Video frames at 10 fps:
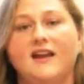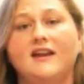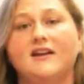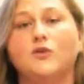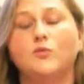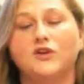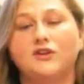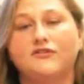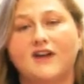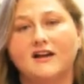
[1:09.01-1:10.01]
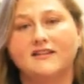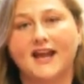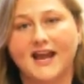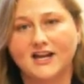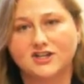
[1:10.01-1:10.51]
and when you file
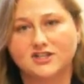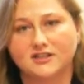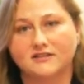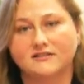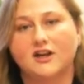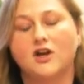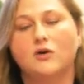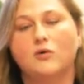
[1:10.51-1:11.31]
the action,